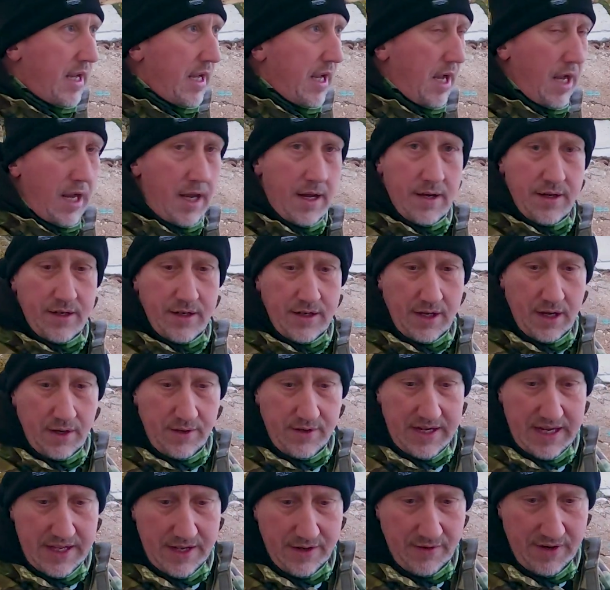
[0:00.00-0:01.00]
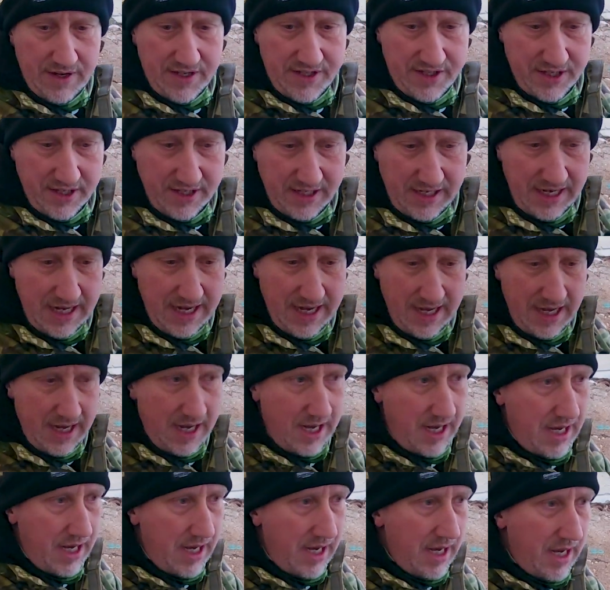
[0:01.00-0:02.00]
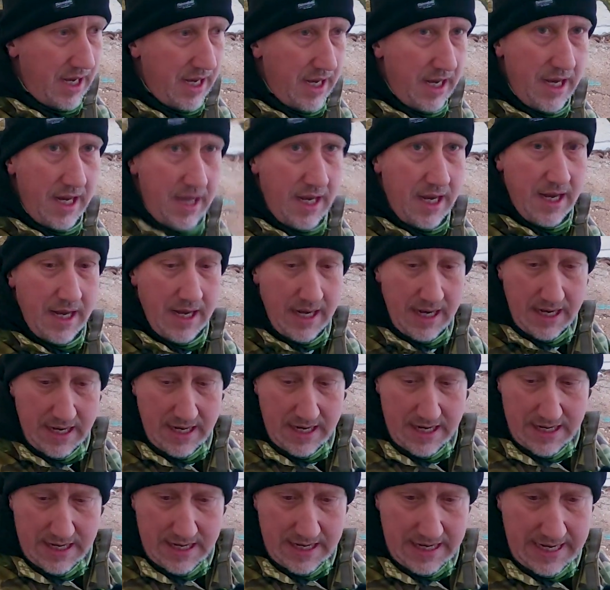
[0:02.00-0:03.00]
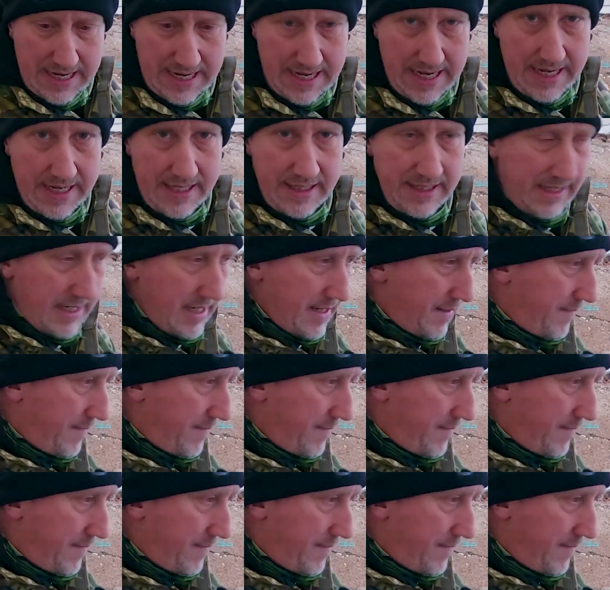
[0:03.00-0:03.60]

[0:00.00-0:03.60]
I'm going to go and get the rest of the gear and